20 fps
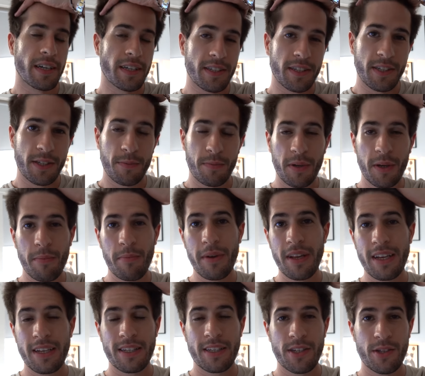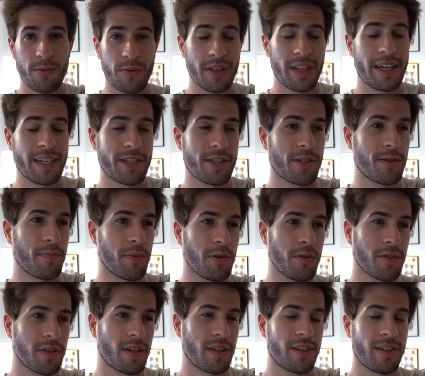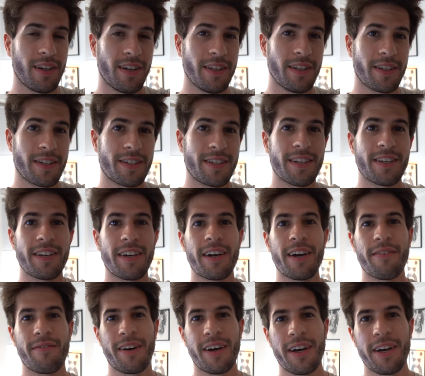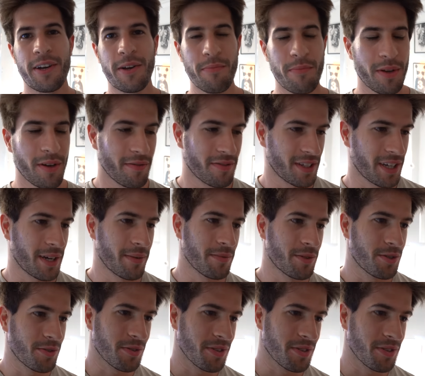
guys, it's been a minute since we last spoke. Alexia and I have had a bit of time to